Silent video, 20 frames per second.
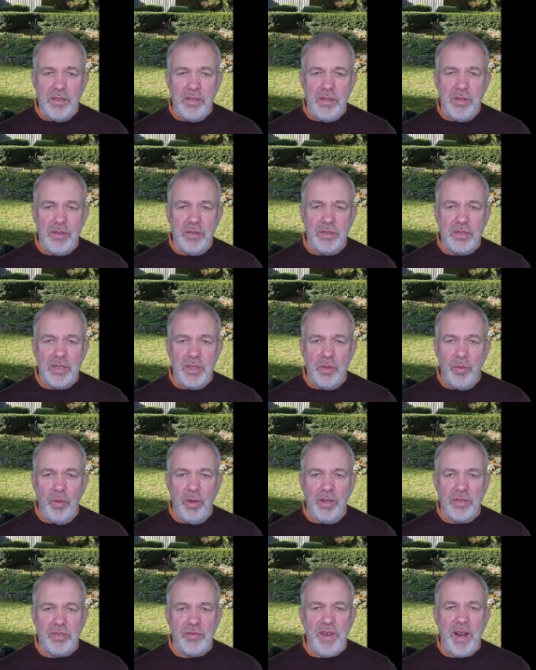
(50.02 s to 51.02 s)
you can see all the
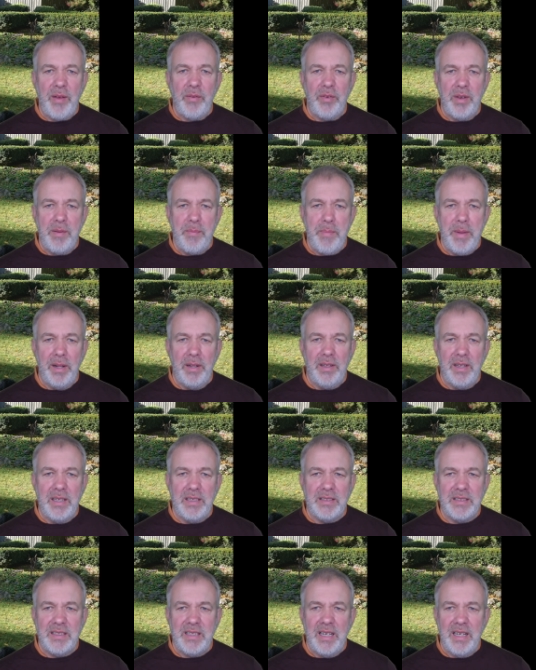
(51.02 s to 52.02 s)
surrounding
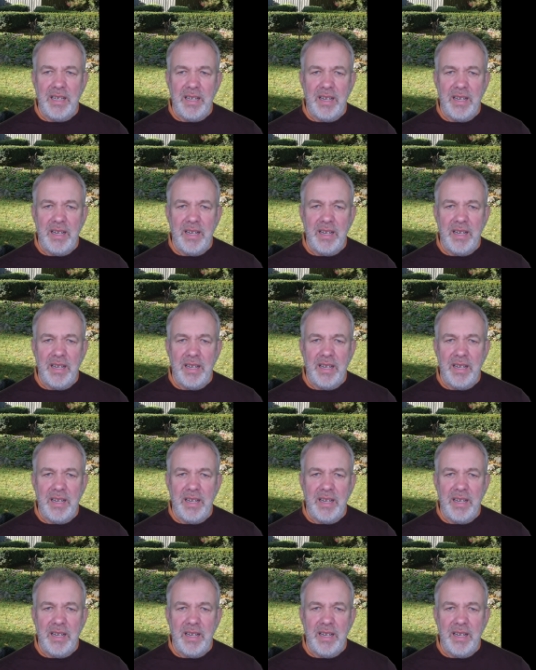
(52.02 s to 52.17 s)
buildings, and